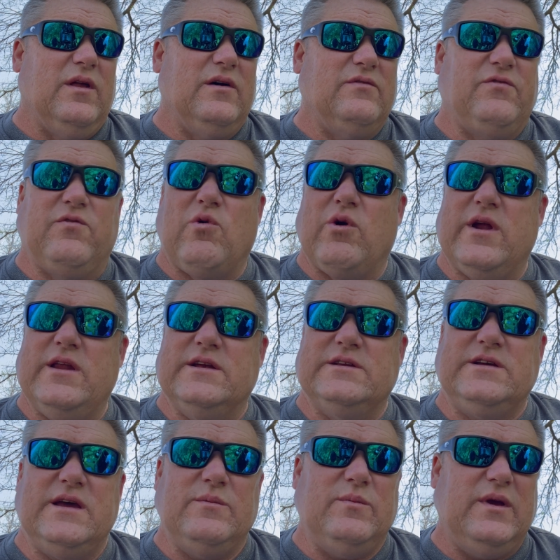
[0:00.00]
of 40 to
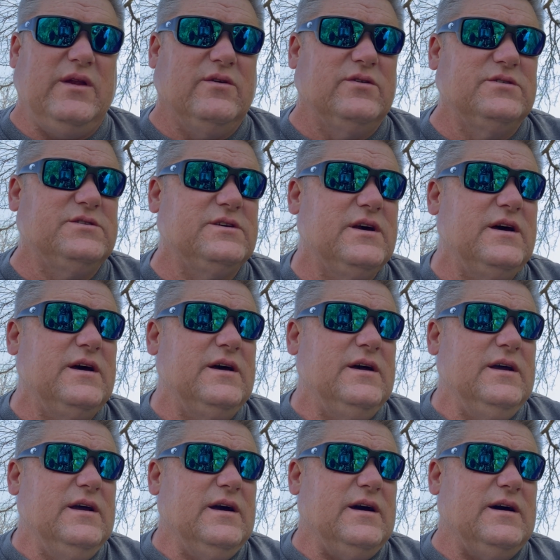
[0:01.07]
10 meters.
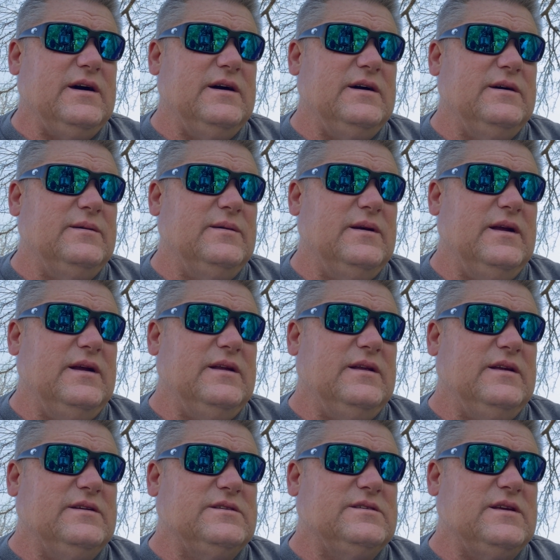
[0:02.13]
Uh, it
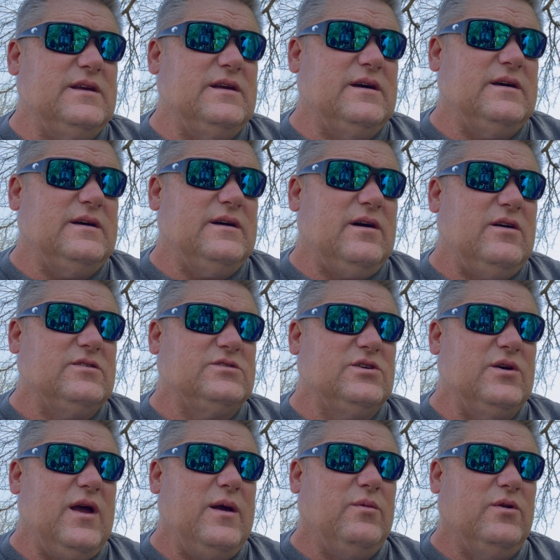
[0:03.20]
is uh,
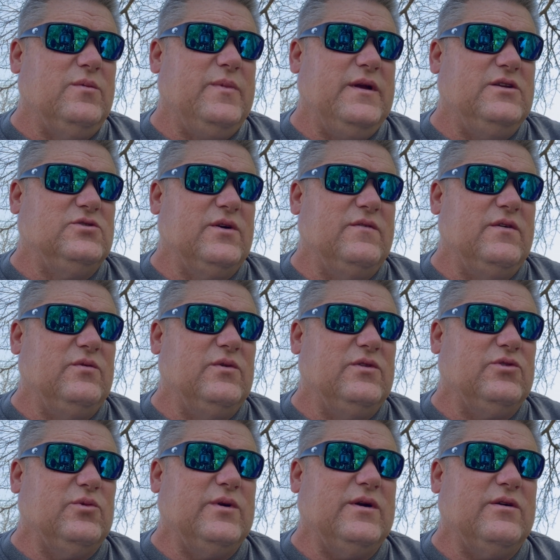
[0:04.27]
also able to be driven
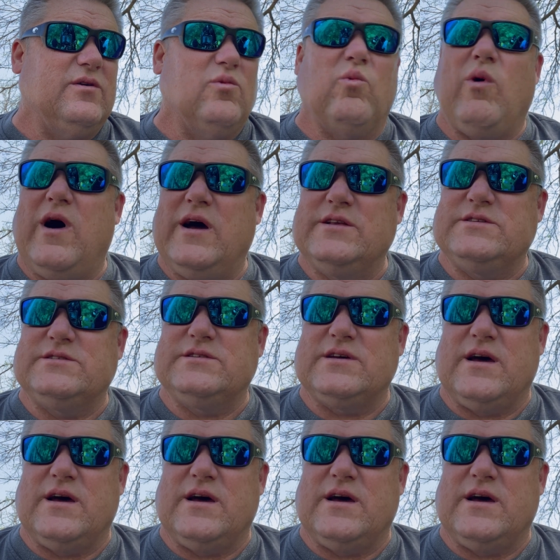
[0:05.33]
with 300 watts.